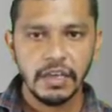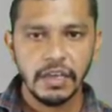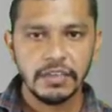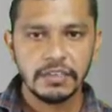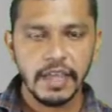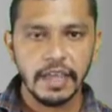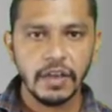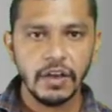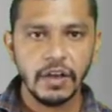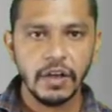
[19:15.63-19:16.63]
It is the
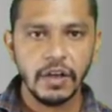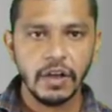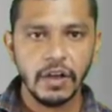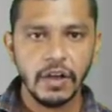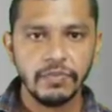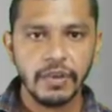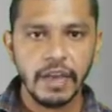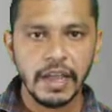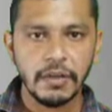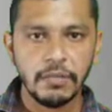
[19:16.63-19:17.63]
angle of
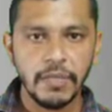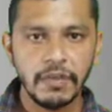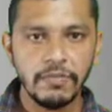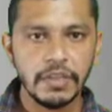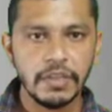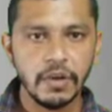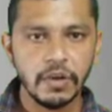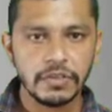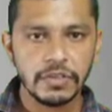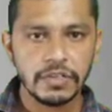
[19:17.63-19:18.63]
line made with the
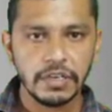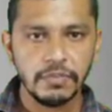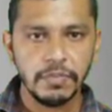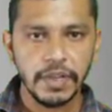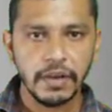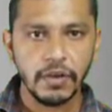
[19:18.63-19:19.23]
horizontal plane,